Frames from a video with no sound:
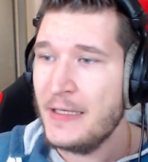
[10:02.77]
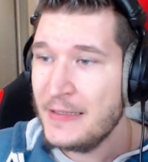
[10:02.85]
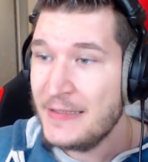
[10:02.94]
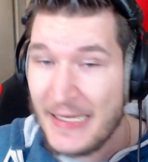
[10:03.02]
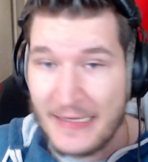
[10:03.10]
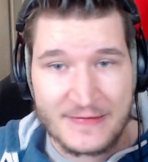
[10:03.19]

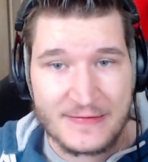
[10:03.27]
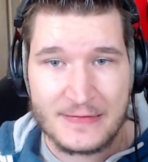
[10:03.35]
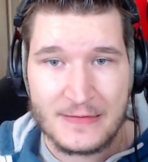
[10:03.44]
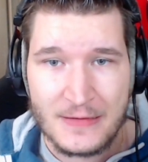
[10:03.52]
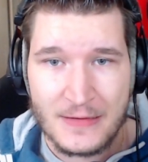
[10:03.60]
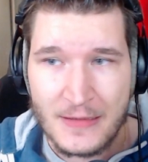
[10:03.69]

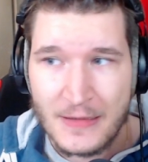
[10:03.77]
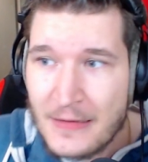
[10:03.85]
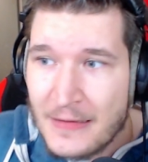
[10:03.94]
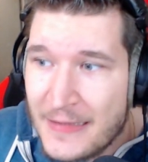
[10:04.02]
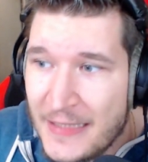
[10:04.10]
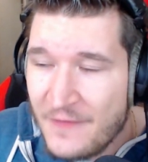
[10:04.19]
Yes,
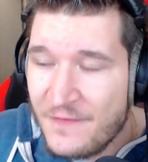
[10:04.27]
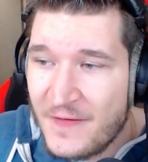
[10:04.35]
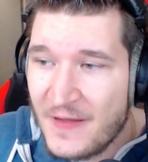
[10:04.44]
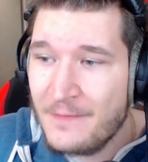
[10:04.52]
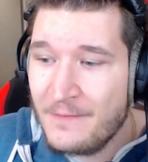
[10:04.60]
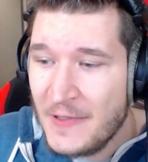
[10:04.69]
give
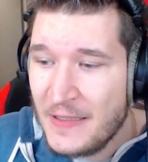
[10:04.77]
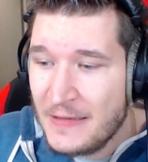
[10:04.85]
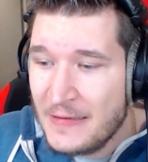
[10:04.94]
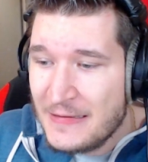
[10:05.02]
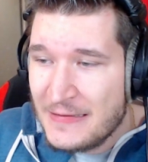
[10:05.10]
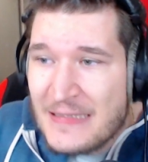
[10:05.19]
them
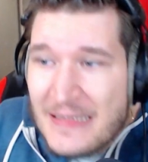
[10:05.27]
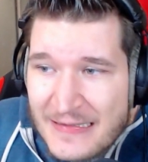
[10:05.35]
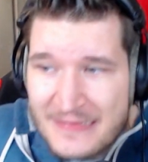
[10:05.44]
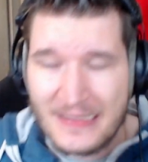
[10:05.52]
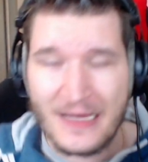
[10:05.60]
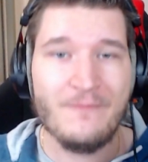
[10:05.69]

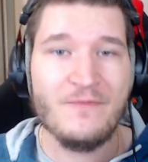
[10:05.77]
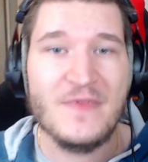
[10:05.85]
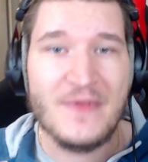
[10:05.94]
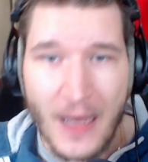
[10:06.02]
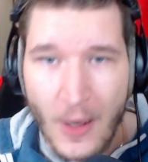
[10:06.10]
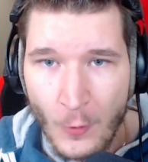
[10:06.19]
some
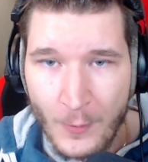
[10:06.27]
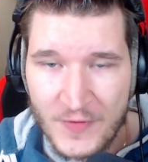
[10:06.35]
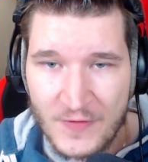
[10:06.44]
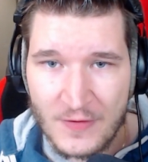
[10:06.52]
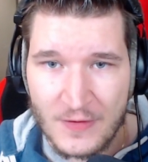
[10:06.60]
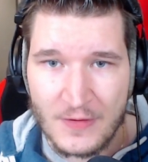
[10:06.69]

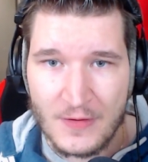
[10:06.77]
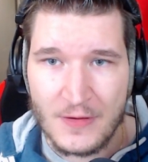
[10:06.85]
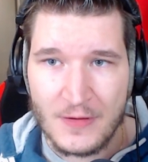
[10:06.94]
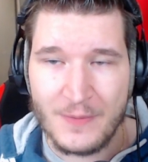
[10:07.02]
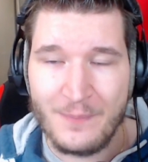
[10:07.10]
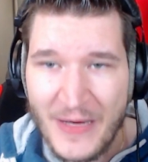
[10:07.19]
doubt,
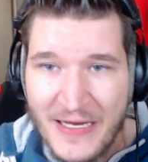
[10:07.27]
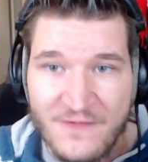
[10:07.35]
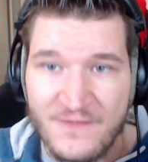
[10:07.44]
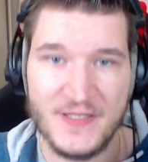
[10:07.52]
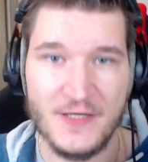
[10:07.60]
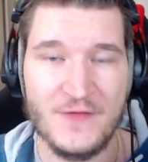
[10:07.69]
the
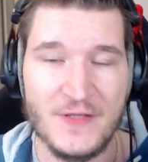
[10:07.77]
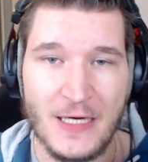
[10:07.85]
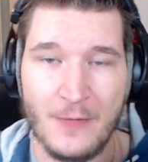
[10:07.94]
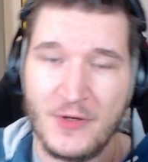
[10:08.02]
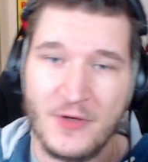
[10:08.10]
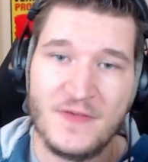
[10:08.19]
benefit of the
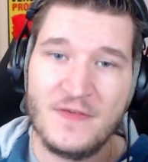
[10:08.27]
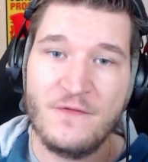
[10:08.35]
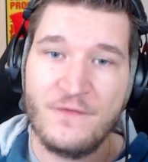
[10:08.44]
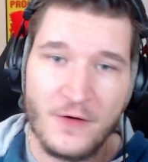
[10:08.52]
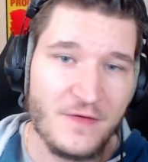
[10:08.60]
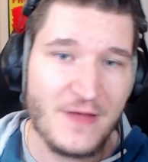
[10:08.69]
doubt, because it's the
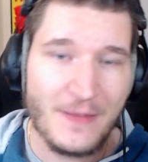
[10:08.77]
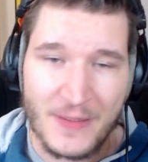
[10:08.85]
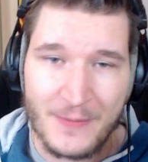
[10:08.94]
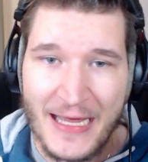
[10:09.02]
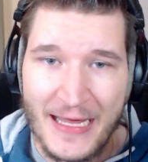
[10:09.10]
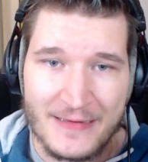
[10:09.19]
first time
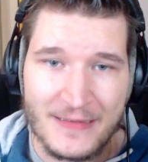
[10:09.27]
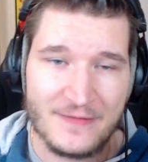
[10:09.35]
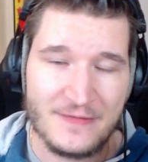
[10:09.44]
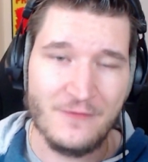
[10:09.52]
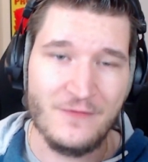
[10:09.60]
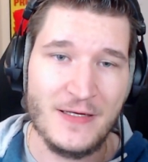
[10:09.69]
they're handling
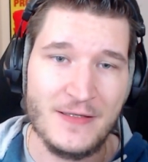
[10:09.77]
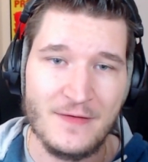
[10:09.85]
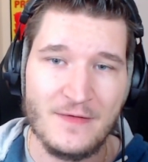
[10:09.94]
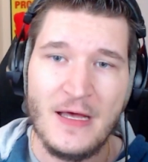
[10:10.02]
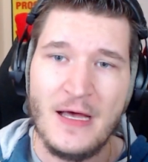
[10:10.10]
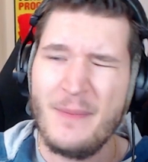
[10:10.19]
stuff like this.
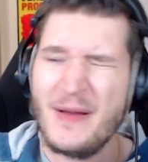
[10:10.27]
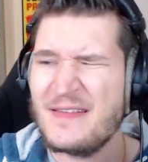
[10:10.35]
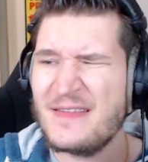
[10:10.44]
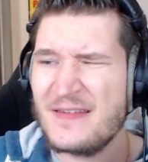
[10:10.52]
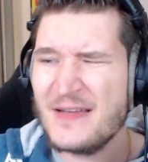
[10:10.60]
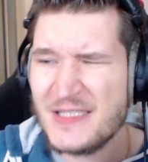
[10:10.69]
But
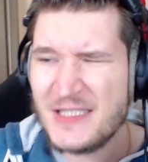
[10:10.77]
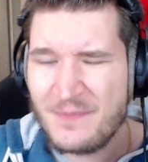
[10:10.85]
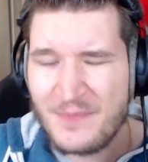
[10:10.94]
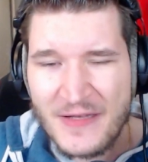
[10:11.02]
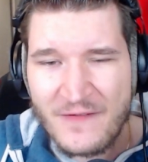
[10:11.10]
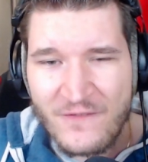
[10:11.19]
it's such a
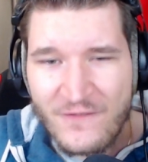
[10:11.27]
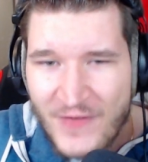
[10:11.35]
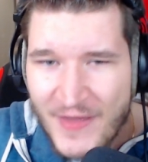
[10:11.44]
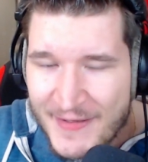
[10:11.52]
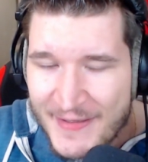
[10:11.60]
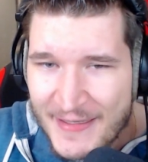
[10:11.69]
big
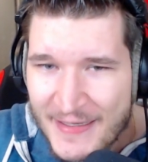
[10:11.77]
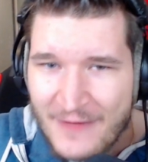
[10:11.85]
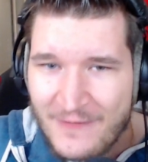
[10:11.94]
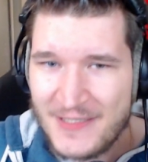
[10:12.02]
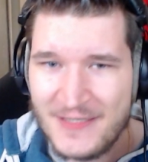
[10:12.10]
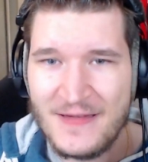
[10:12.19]
thing
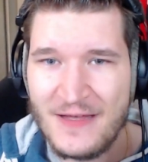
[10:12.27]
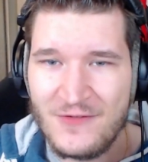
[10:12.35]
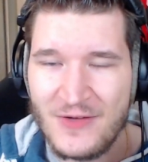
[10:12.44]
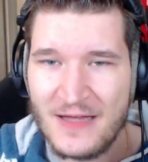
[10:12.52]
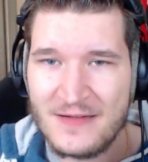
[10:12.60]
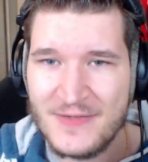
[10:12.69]
where I just have
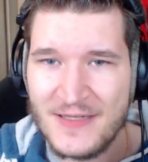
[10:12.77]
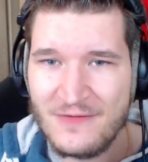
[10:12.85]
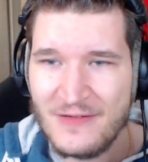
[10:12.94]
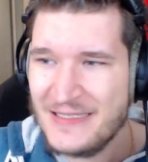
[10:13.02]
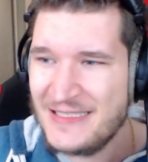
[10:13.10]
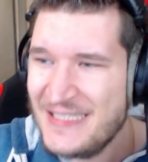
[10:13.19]
to ask myself,
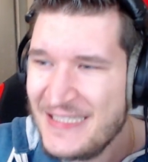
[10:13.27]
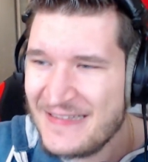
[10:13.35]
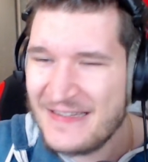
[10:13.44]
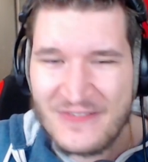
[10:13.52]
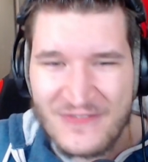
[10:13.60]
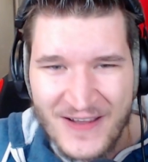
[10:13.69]

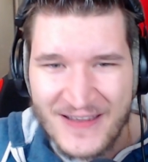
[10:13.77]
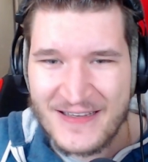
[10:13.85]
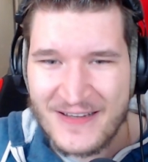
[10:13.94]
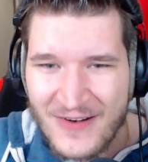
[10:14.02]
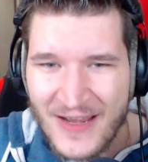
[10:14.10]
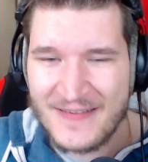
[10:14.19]
Jesus fucking
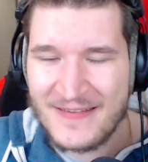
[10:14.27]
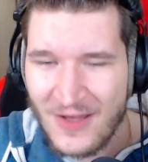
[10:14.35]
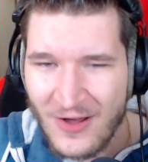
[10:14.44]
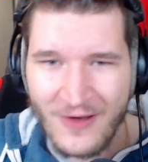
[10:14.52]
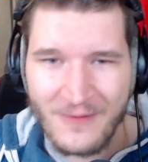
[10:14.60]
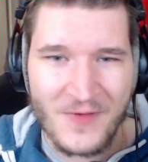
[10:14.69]
Christ,
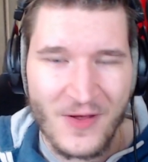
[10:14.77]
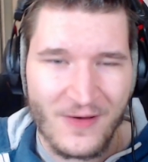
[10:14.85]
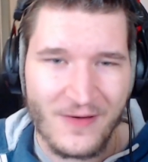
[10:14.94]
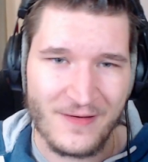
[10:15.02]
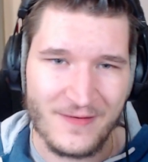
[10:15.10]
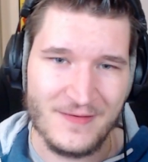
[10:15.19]
come
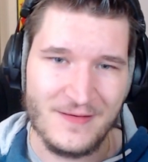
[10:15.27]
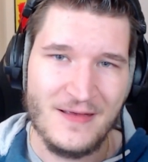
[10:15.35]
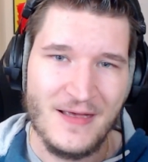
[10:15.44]
on.